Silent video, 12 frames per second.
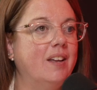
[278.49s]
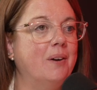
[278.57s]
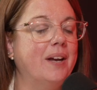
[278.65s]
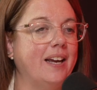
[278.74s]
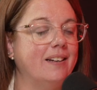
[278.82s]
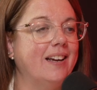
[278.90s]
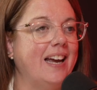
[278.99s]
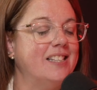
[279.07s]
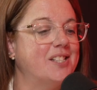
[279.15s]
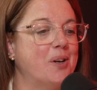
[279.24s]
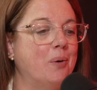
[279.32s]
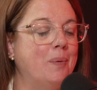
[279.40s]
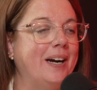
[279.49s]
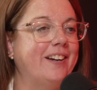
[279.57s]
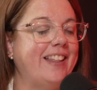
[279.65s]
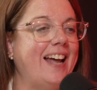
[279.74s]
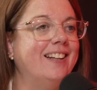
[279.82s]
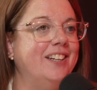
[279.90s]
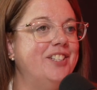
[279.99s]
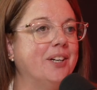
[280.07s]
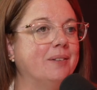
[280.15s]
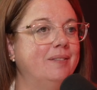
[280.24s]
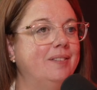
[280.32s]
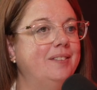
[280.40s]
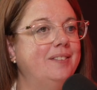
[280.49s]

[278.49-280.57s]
Okay. And so where did that lead you?